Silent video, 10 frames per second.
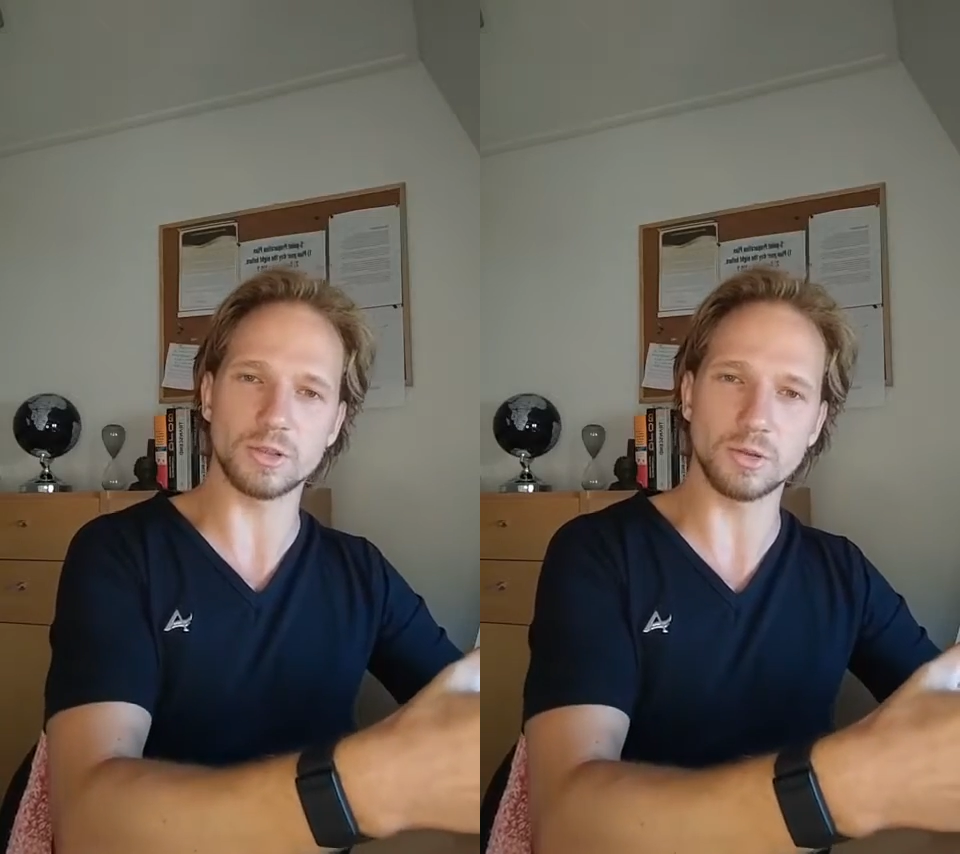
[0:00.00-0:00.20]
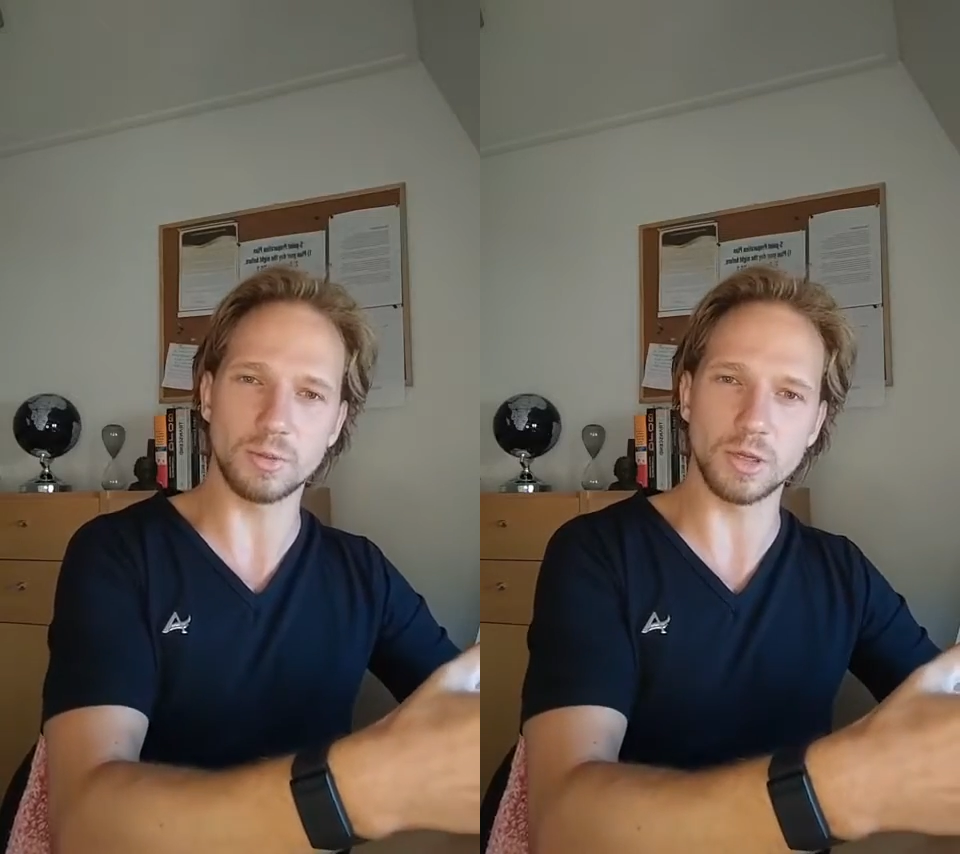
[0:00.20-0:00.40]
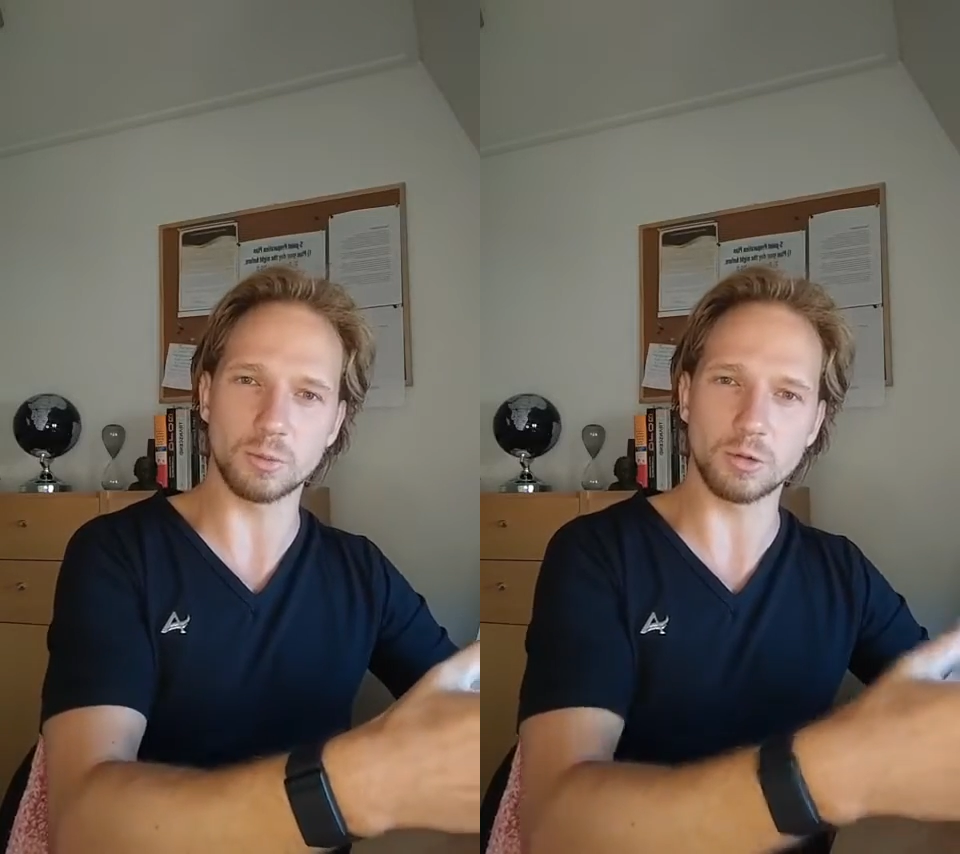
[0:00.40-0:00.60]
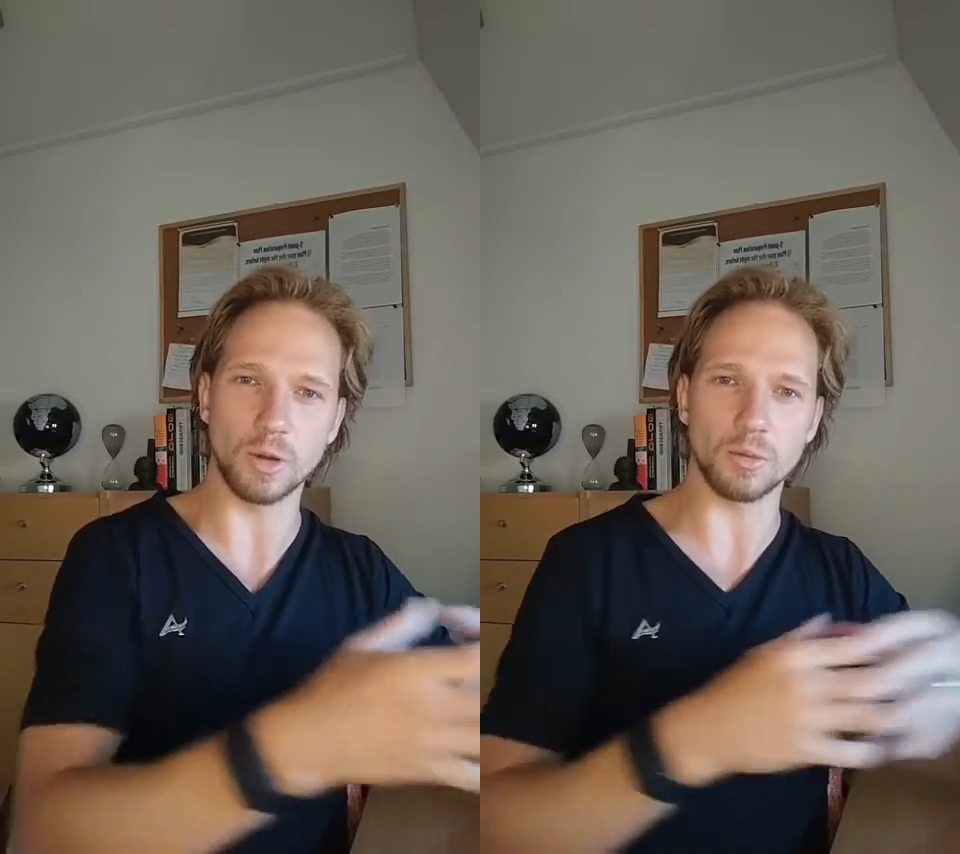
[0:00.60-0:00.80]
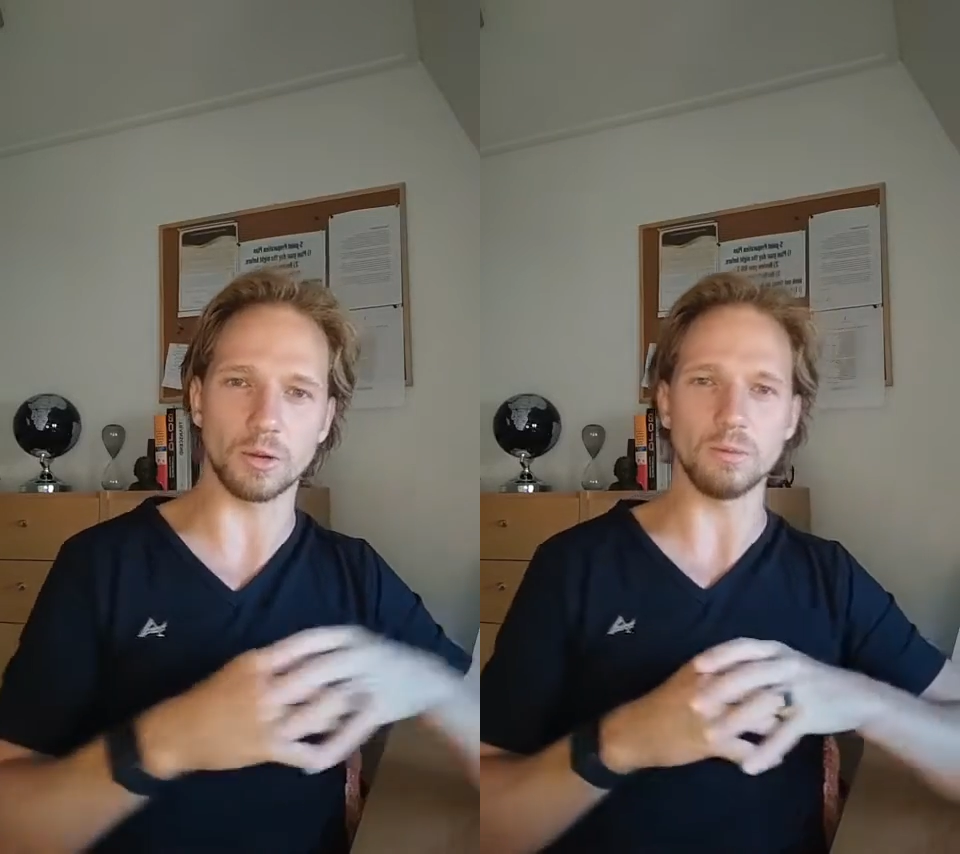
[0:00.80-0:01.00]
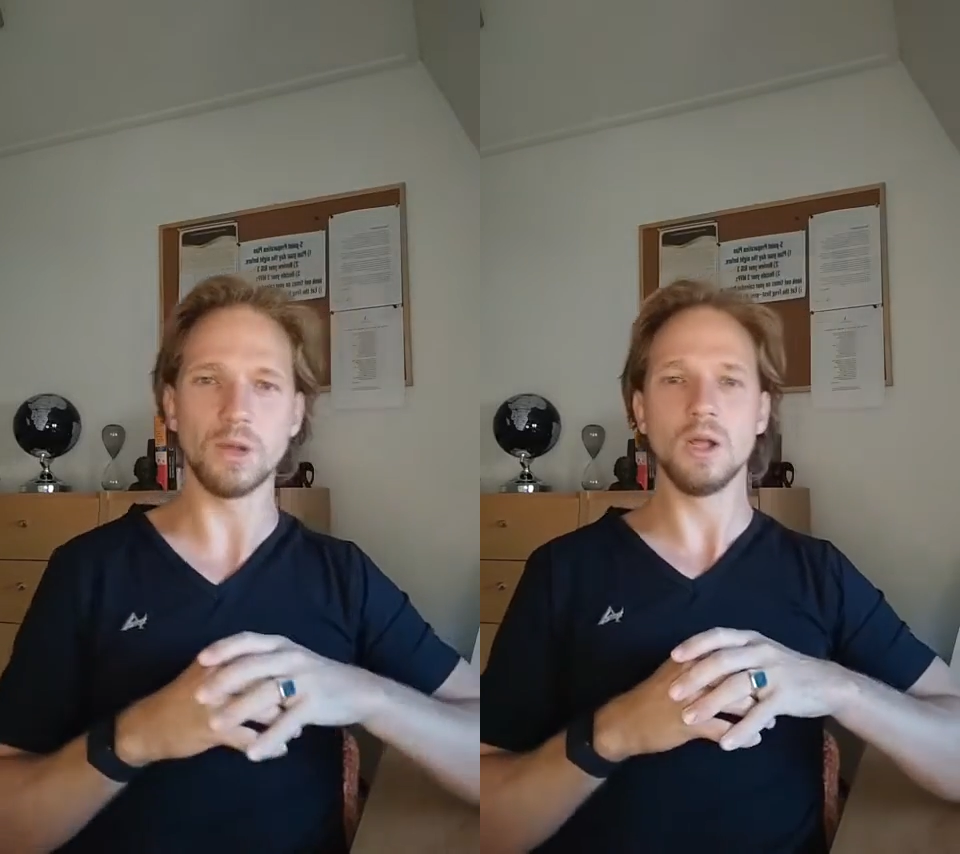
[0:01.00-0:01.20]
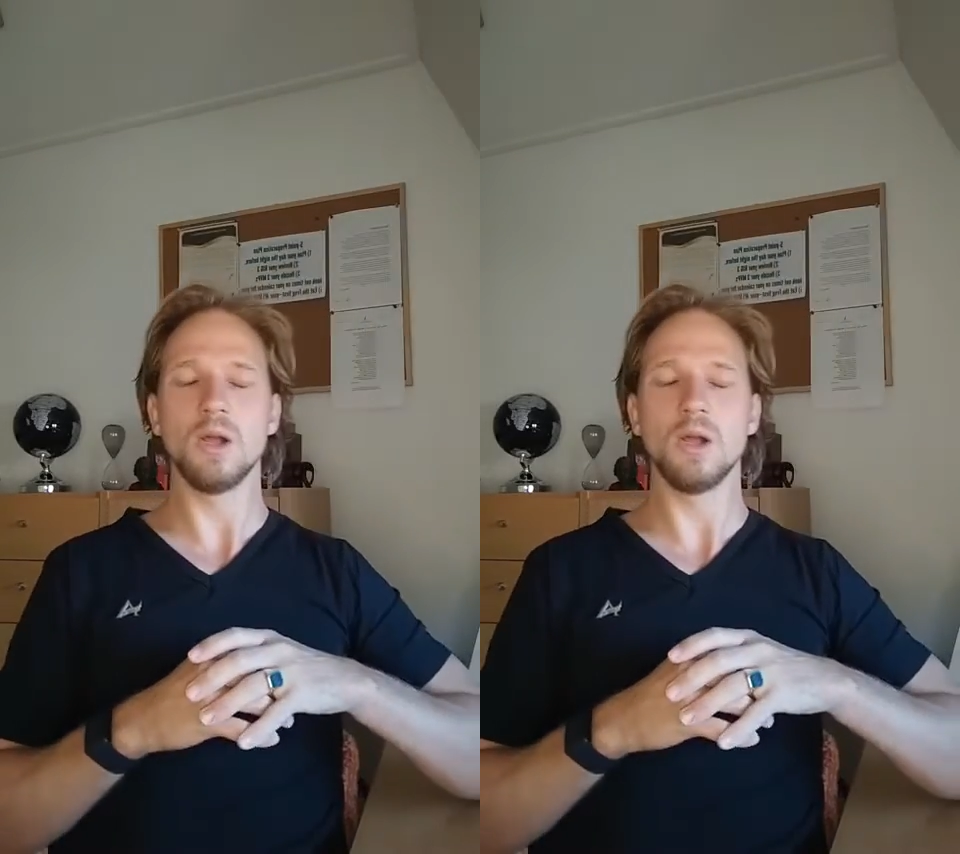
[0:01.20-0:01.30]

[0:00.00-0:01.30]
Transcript: to be a problem,